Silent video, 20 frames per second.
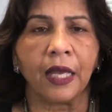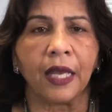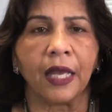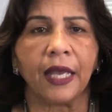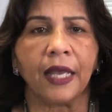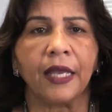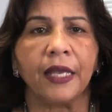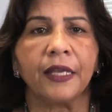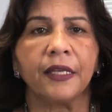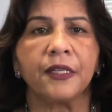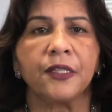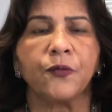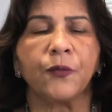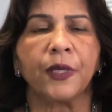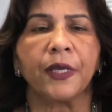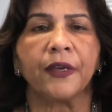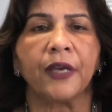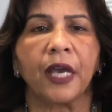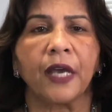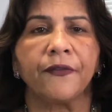And
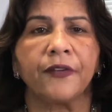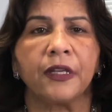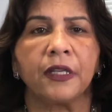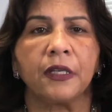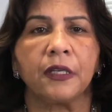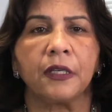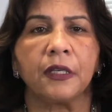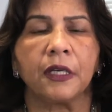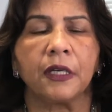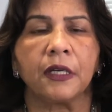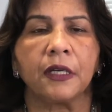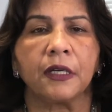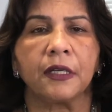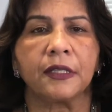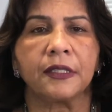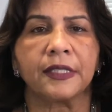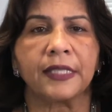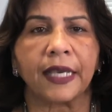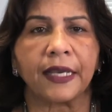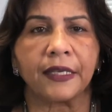we have a
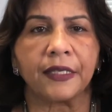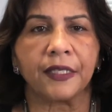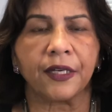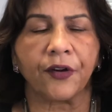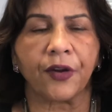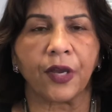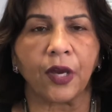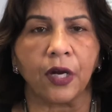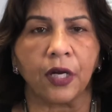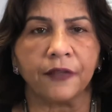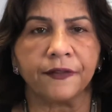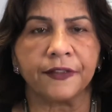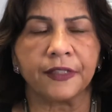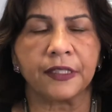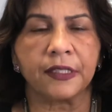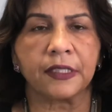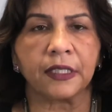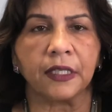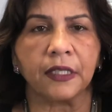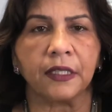secondary
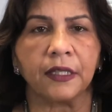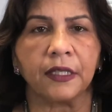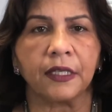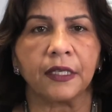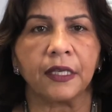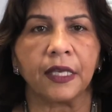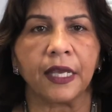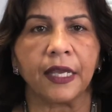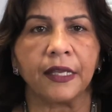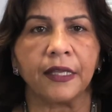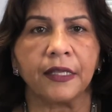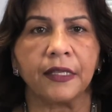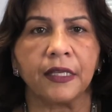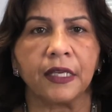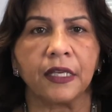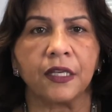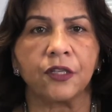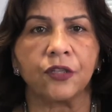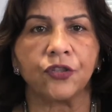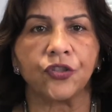office
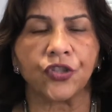in